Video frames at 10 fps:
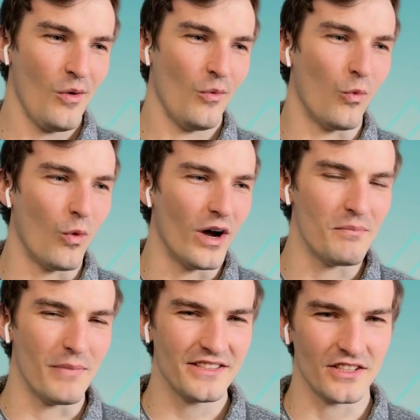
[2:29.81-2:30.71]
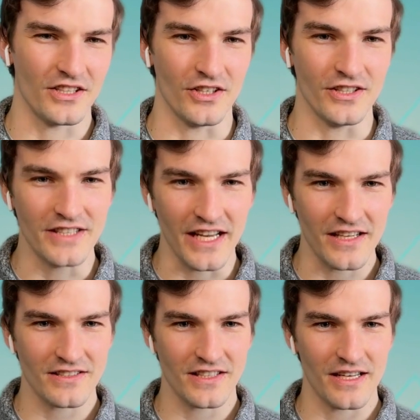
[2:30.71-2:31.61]
what makes a good
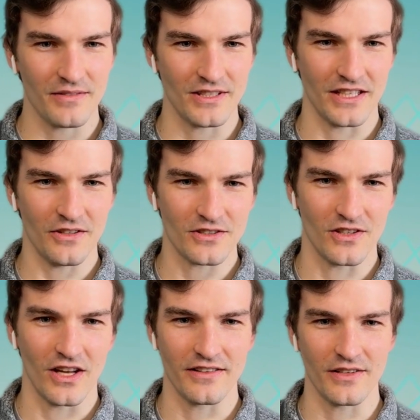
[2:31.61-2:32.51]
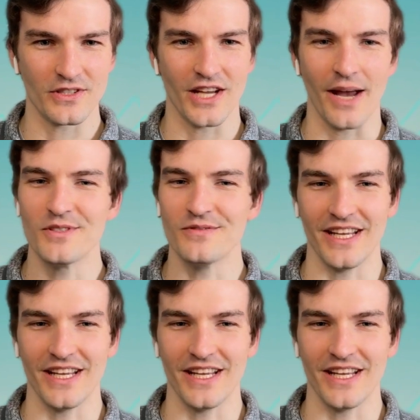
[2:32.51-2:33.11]
data set, because I know there's a lot of different types